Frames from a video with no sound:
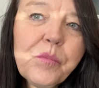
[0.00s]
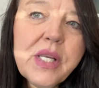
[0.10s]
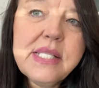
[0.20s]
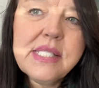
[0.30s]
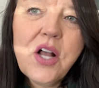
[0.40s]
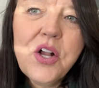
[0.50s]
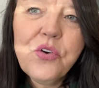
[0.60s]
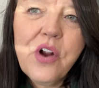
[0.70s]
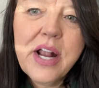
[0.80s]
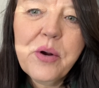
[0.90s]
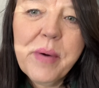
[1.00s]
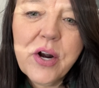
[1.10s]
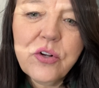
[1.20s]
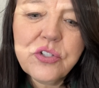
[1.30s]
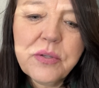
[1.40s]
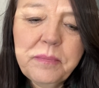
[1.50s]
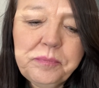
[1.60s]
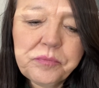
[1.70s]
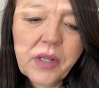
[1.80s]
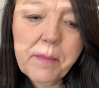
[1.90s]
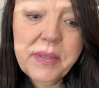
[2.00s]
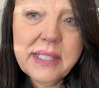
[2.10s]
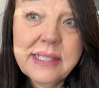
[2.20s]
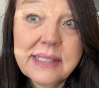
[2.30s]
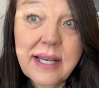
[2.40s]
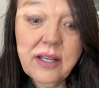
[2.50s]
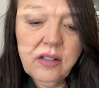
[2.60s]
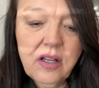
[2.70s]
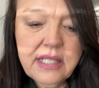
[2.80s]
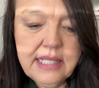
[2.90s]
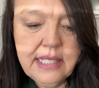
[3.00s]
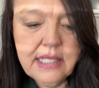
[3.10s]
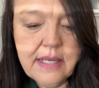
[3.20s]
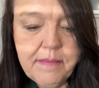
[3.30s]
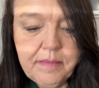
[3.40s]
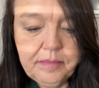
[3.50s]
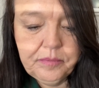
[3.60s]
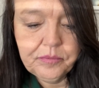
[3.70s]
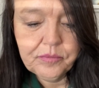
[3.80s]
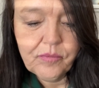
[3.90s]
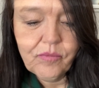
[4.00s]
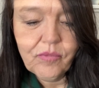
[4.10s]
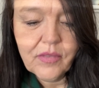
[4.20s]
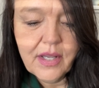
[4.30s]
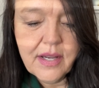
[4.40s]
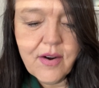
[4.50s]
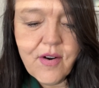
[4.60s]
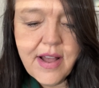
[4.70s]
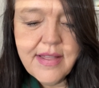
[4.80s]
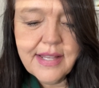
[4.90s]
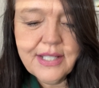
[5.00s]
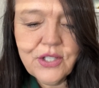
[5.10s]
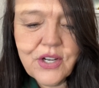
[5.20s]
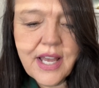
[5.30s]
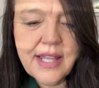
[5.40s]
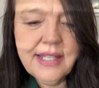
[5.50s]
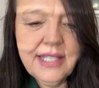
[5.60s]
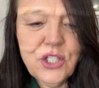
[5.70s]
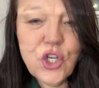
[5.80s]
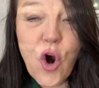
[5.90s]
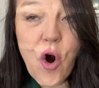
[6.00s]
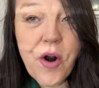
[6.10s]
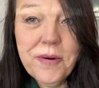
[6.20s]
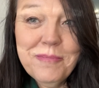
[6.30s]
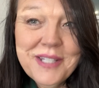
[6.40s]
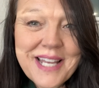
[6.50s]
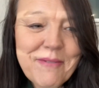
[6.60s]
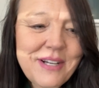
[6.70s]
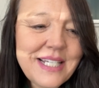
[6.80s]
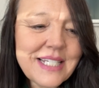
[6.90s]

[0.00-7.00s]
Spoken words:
It's not Cracker Barrels, but it's got a lot of seasoning. All right, let's try the Charm sandwich.